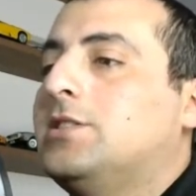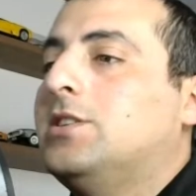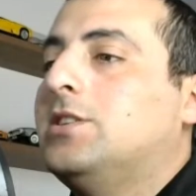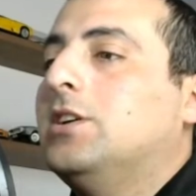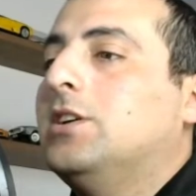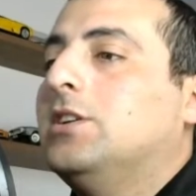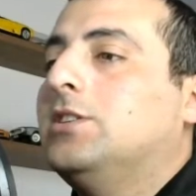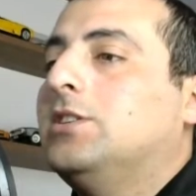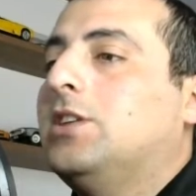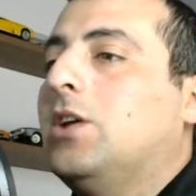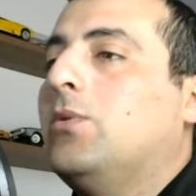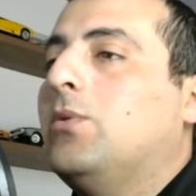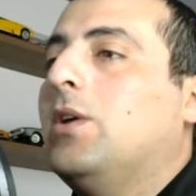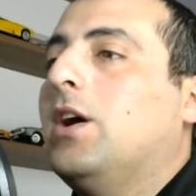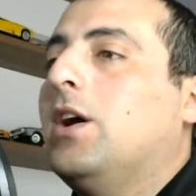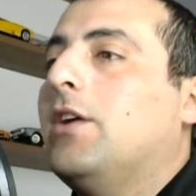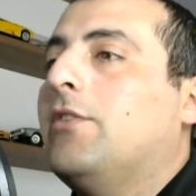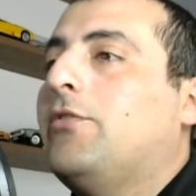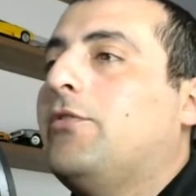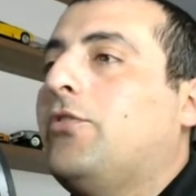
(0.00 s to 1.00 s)
Then we have
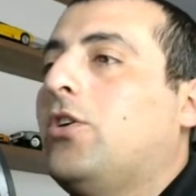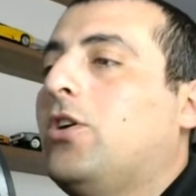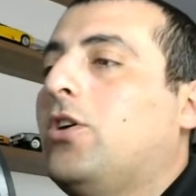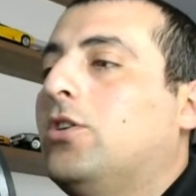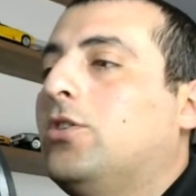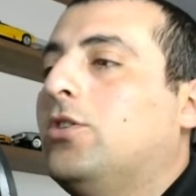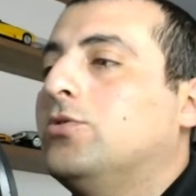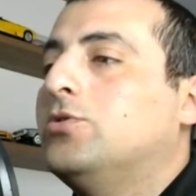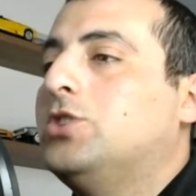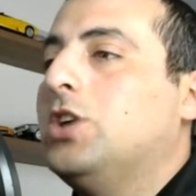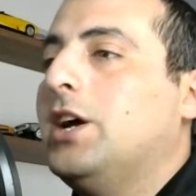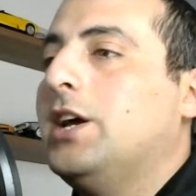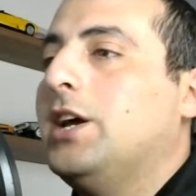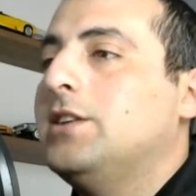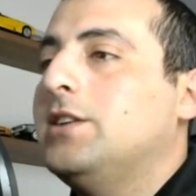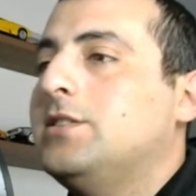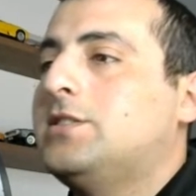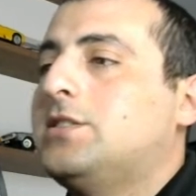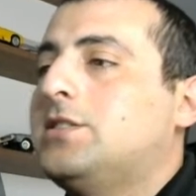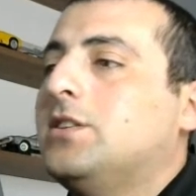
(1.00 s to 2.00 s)
Hollow
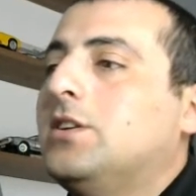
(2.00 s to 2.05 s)
Giants.